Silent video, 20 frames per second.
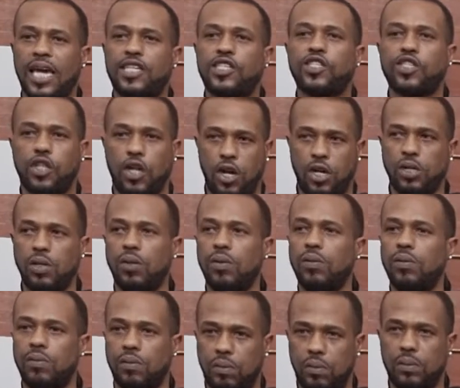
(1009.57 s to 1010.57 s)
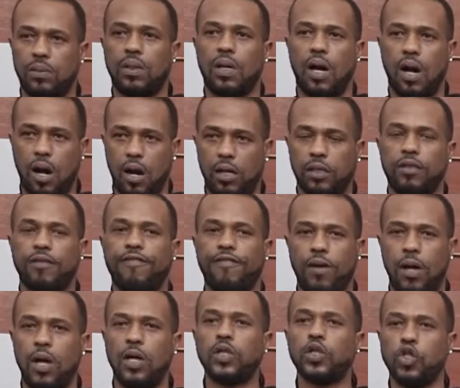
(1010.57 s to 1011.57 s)
External earth
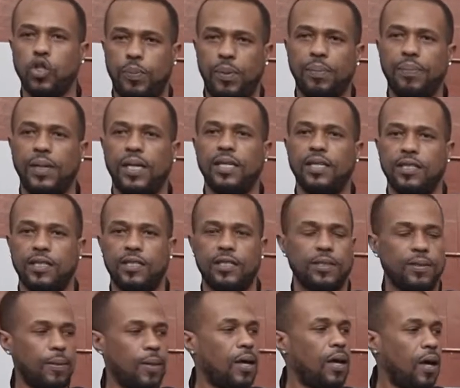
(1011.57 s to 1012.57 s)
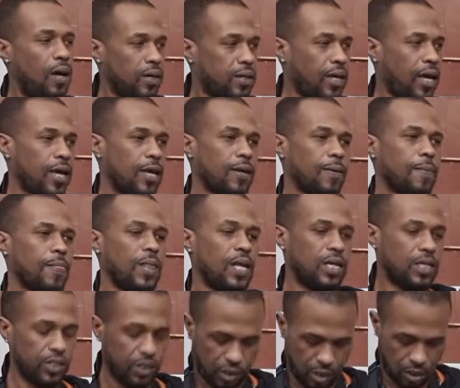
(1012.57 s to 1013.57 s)
fault loop impedance. So you can't check the
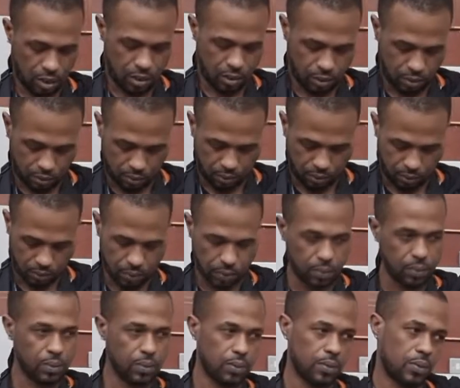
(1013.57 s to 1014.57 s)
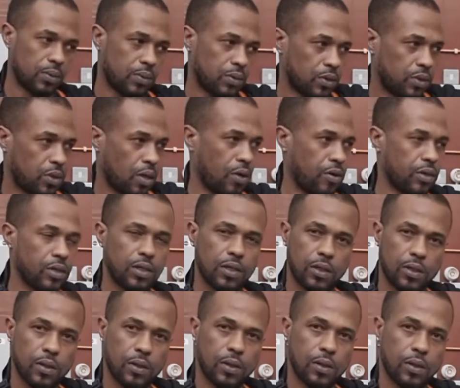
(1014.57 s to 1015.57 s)
light or the switch. You have to
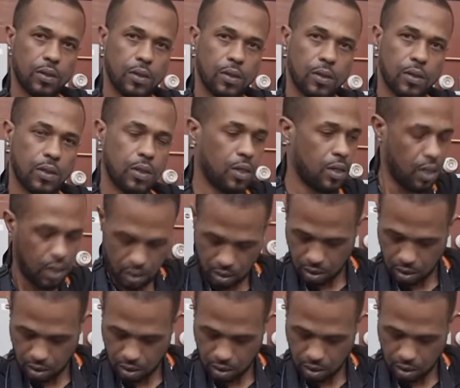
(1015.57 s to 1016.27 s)
check somewhere else.